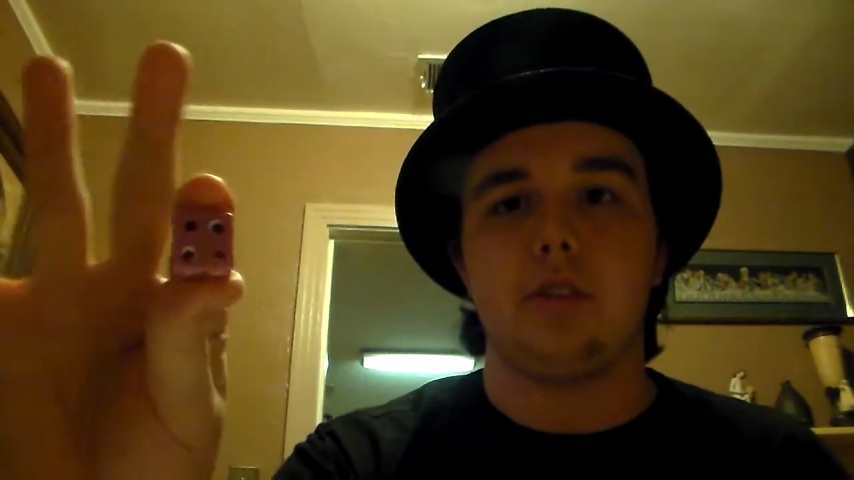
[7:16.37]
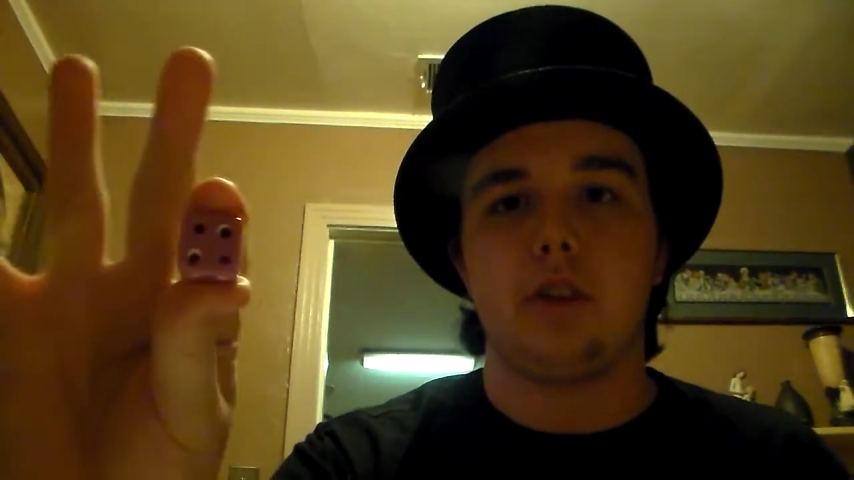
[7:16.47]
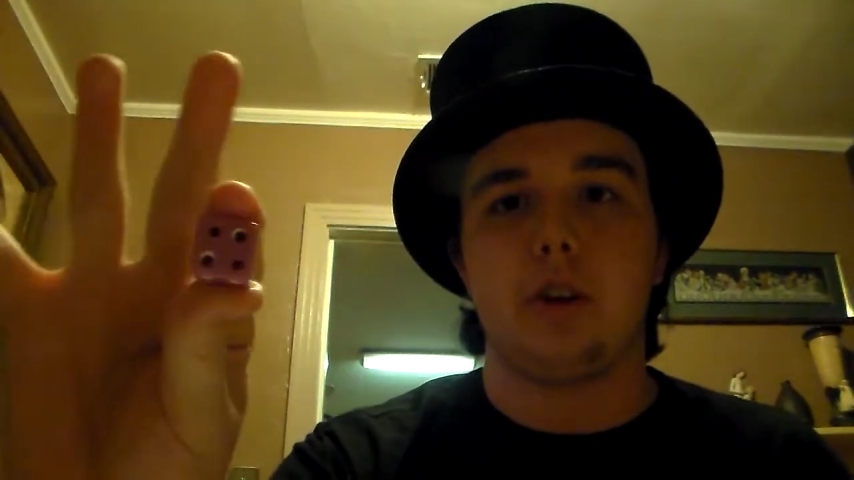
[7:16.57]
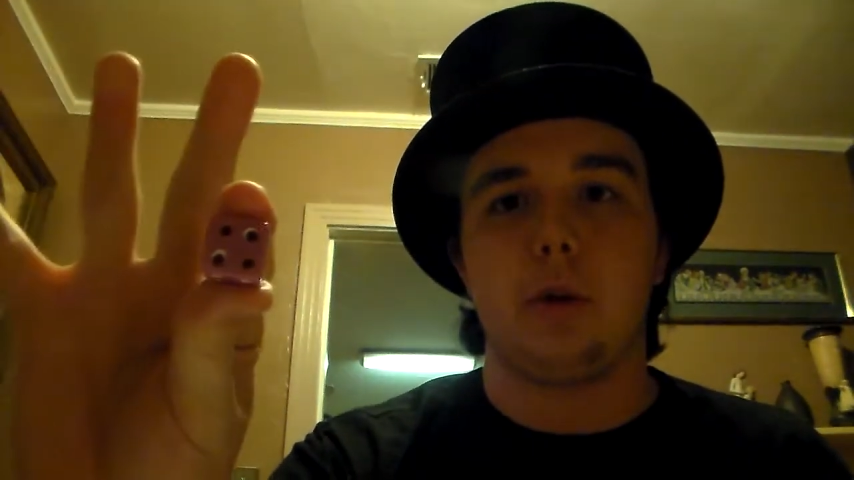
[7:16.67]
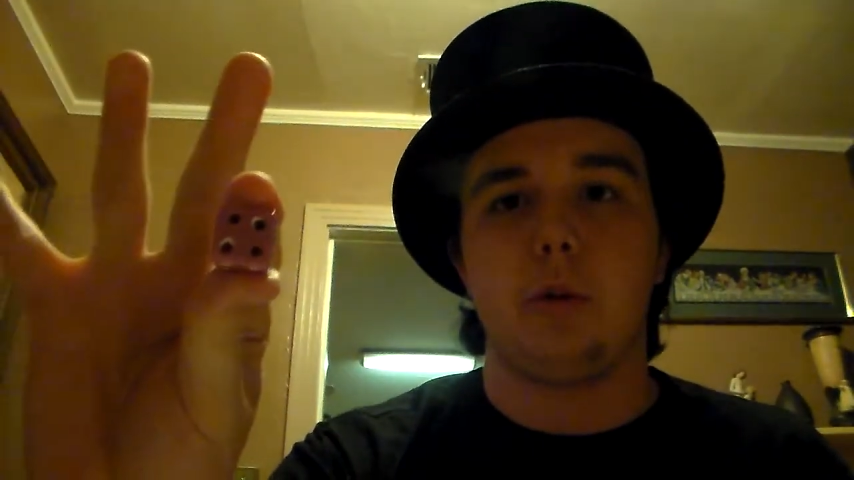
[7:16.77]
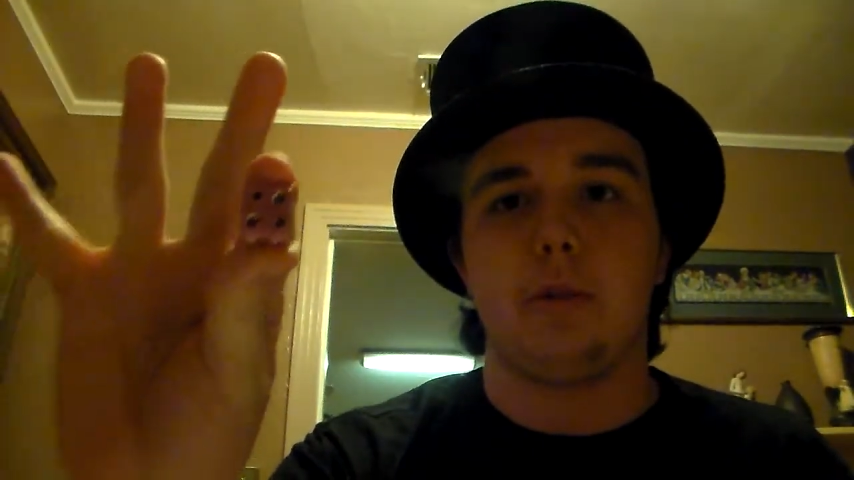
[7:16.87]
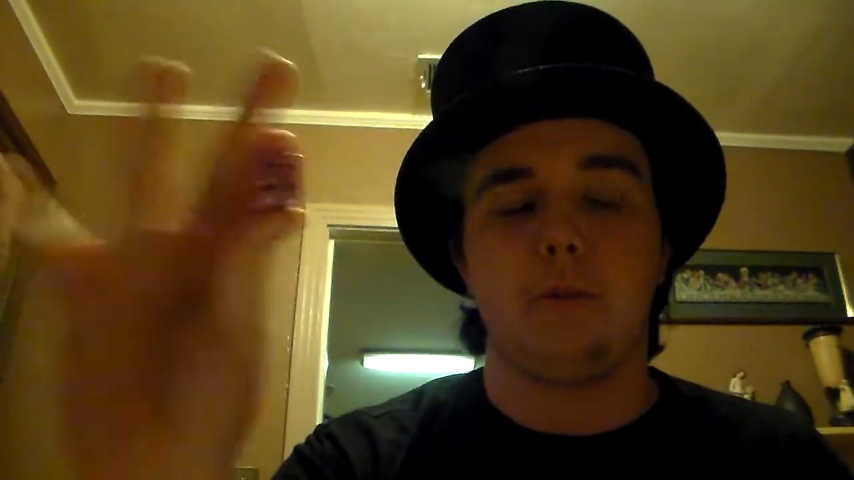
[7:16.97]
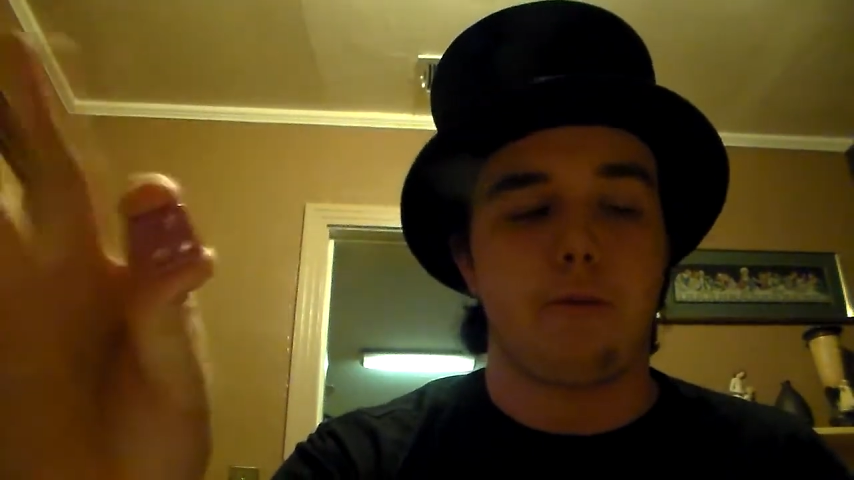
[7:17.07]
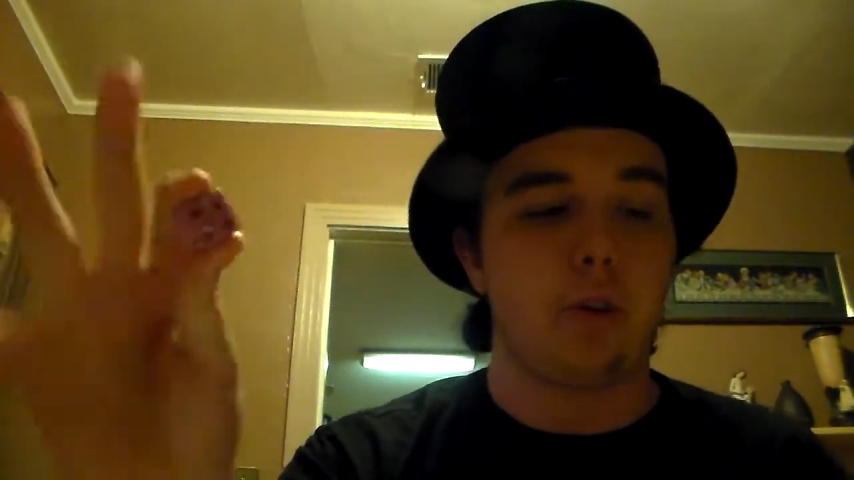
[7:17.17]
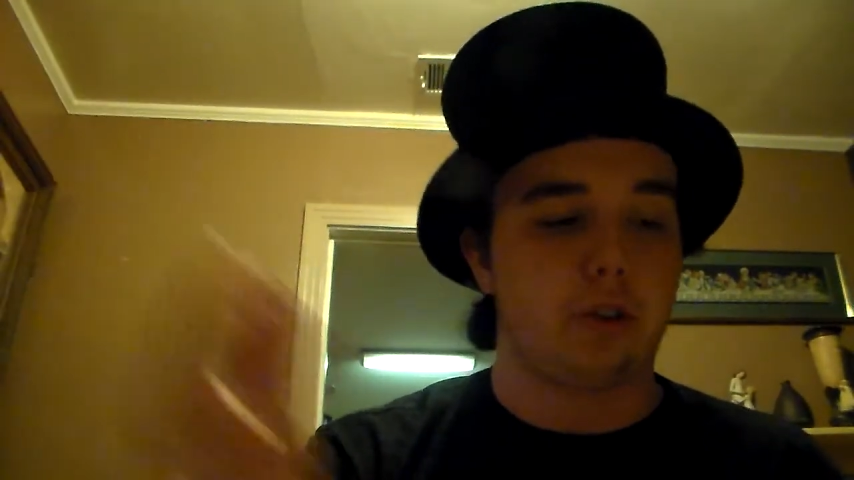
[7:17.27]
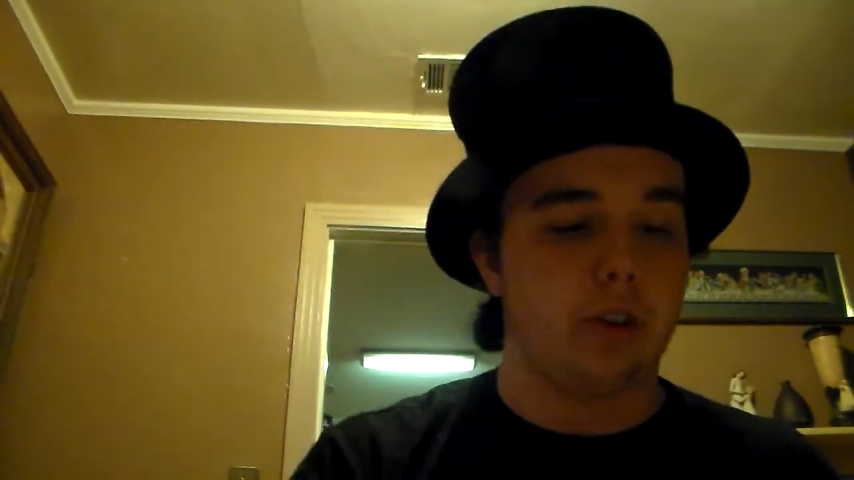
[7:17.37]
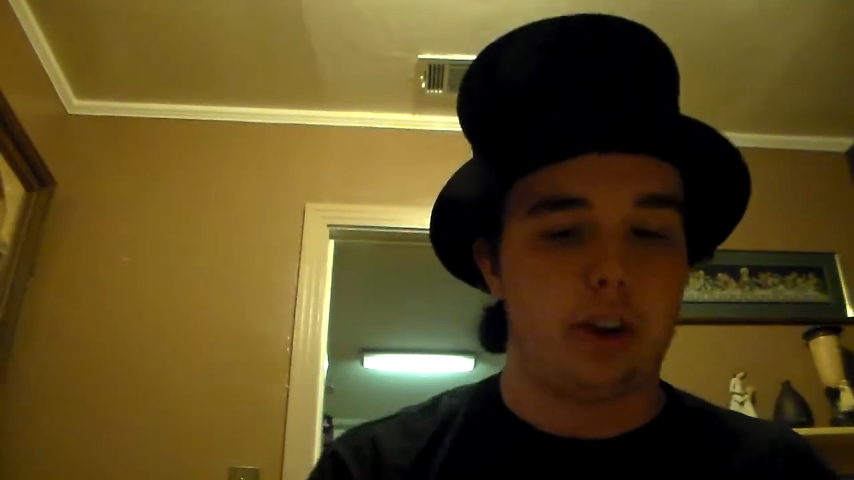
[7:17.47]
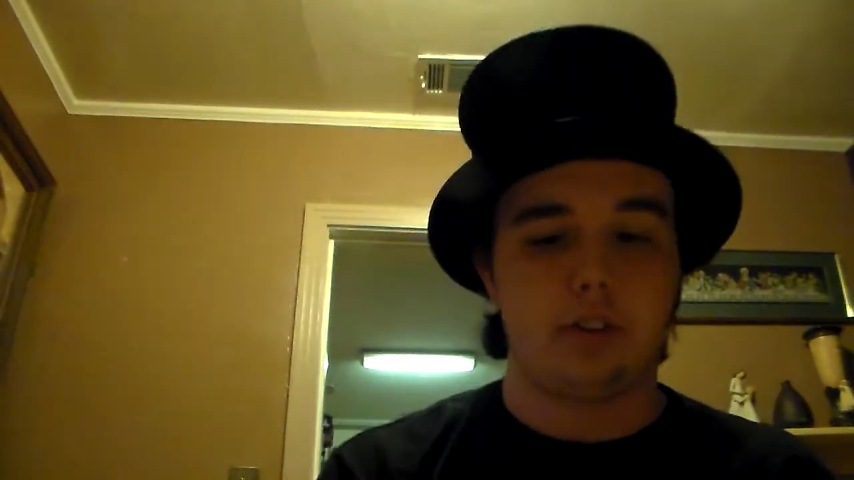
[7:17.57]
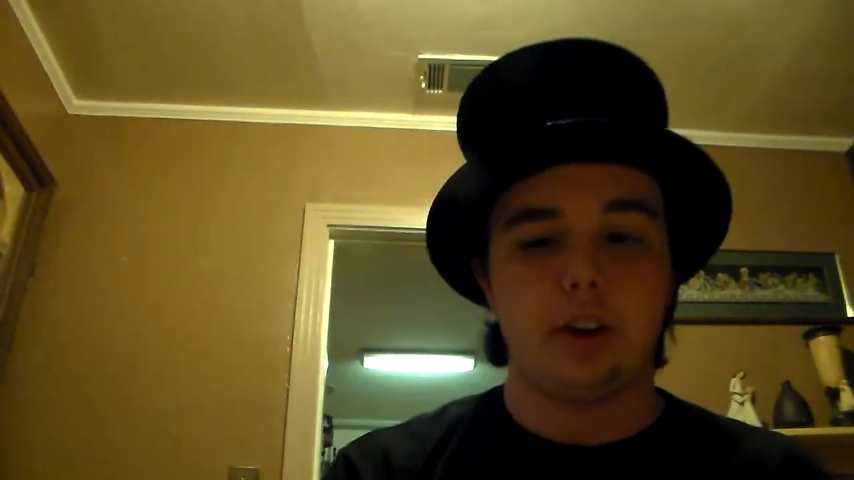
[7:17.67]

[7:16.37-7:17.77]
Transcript: do 4 strings.